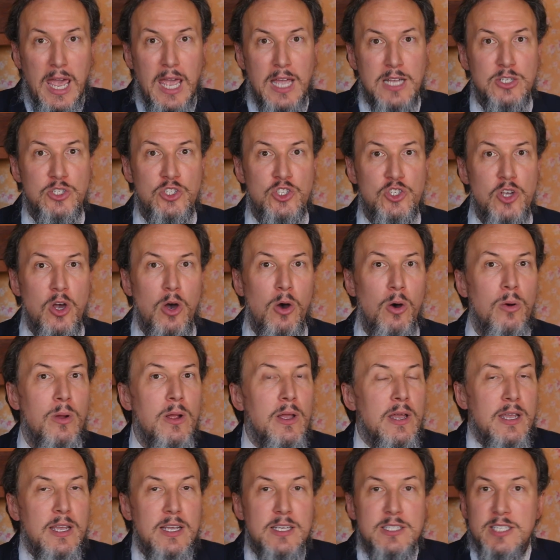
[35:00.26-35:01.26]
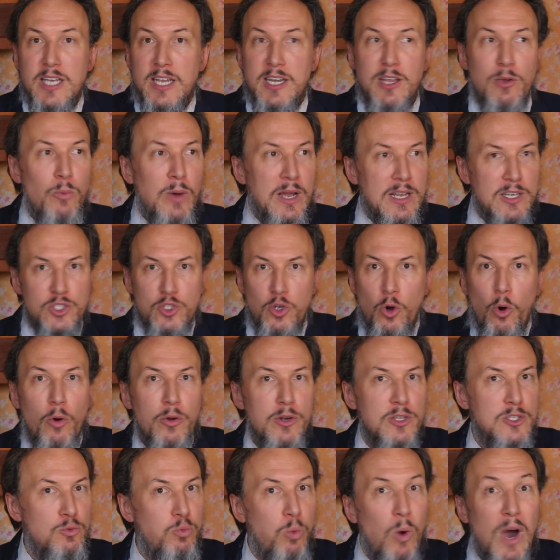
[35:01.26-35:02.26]
And so he said he went and
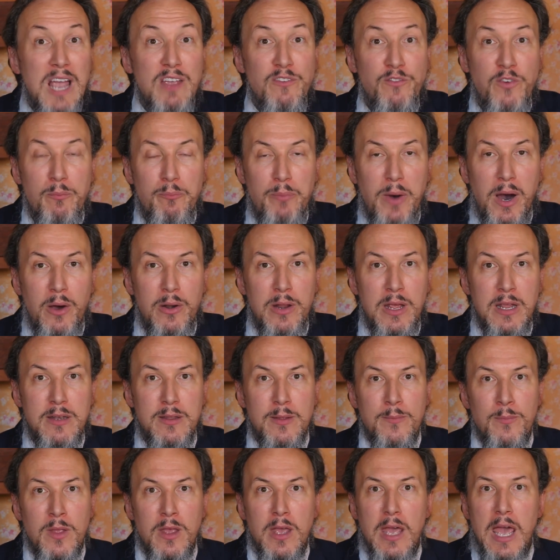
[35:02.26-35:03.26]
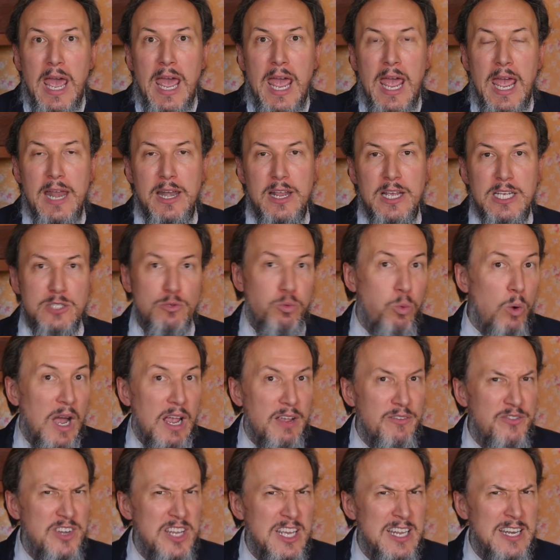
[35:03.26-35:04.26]
told his wife about it, and his
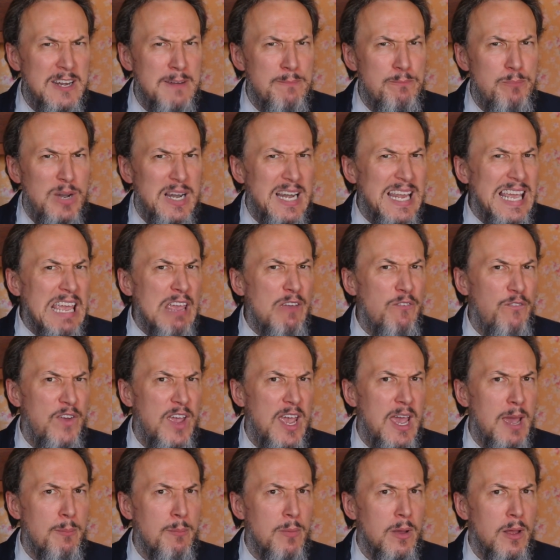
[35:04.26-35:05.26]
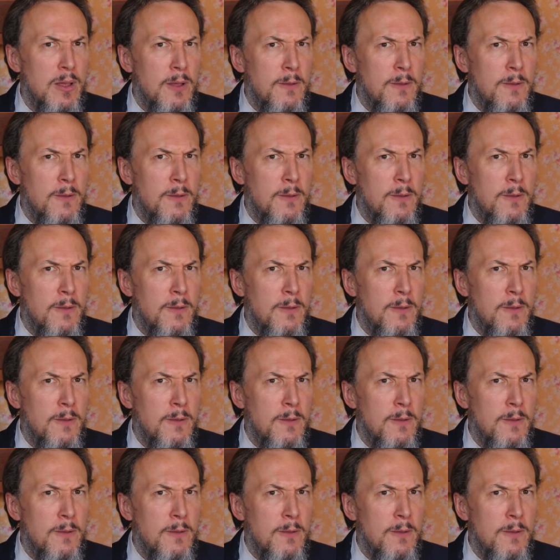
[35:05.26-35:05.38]
wife didn't believe him.